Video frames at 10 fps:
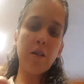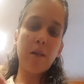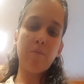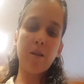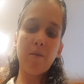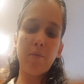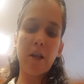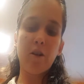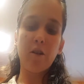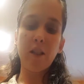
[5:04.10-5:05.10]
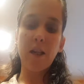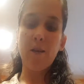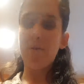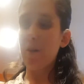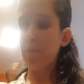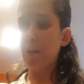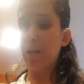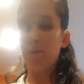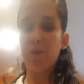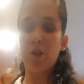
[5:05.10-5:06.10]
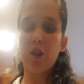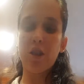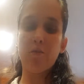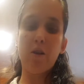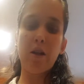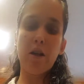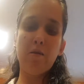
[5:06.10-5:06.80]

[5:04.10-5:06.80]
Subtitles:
label them later because I can't find my labels just right